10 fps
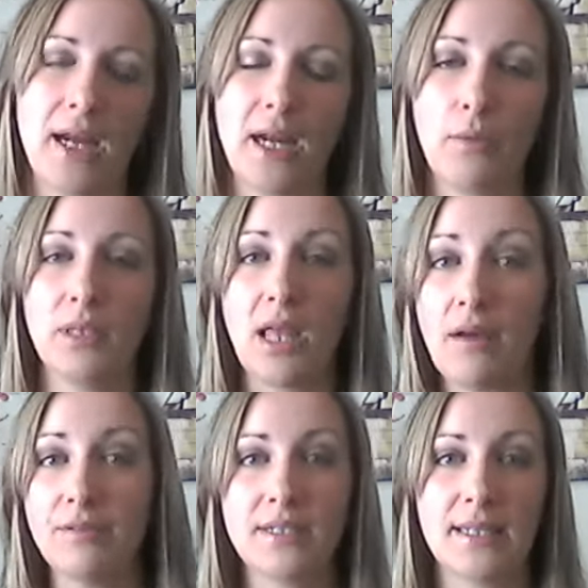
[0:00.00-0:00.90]
And I would
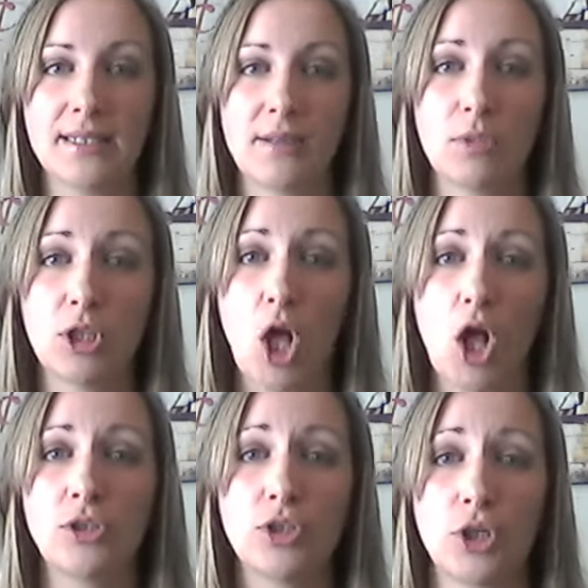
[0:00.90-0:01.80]
love to see some
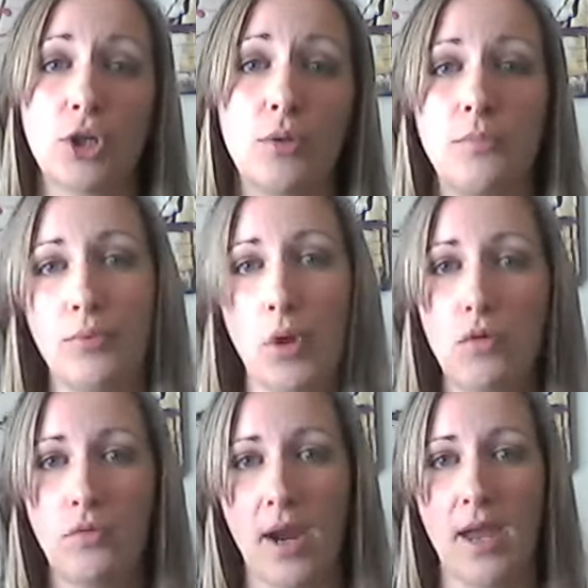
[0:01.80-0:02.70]
long-term
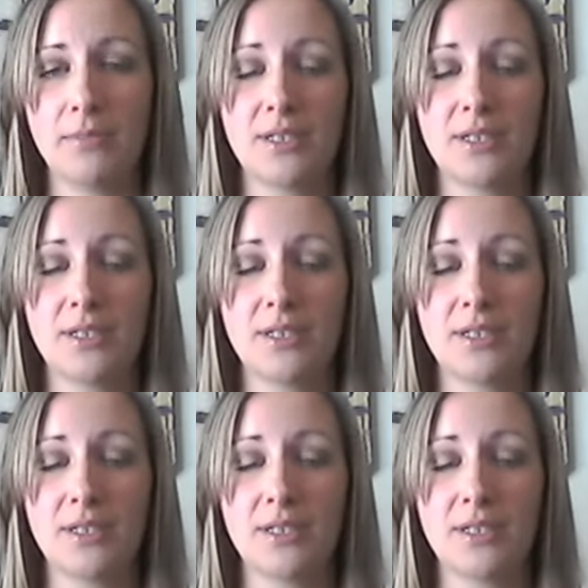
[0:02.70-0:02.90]
programs,